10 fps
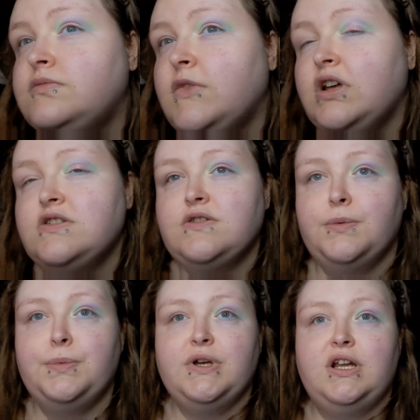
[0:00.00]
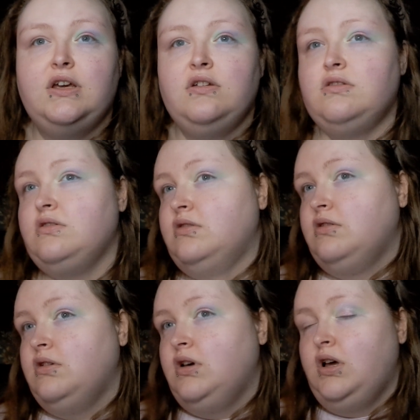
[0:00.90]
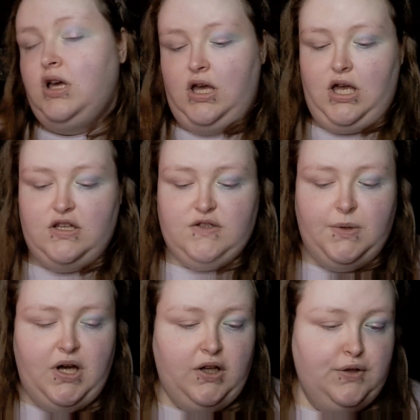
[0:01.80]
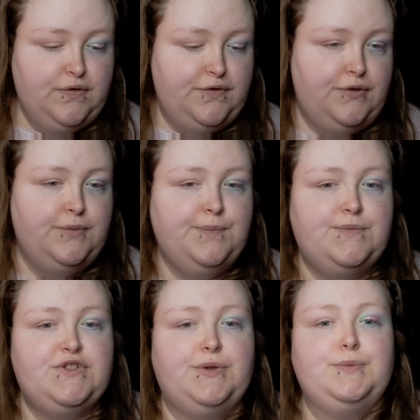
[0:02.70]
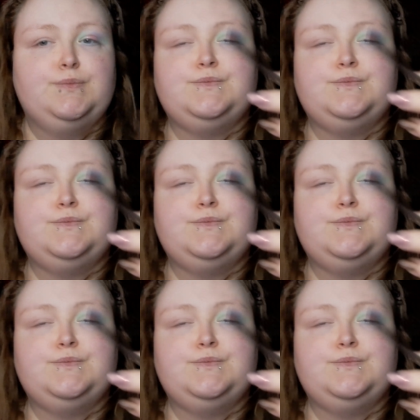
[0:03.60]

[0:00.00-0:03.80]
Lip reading: That's so pretty. It's so colorful too.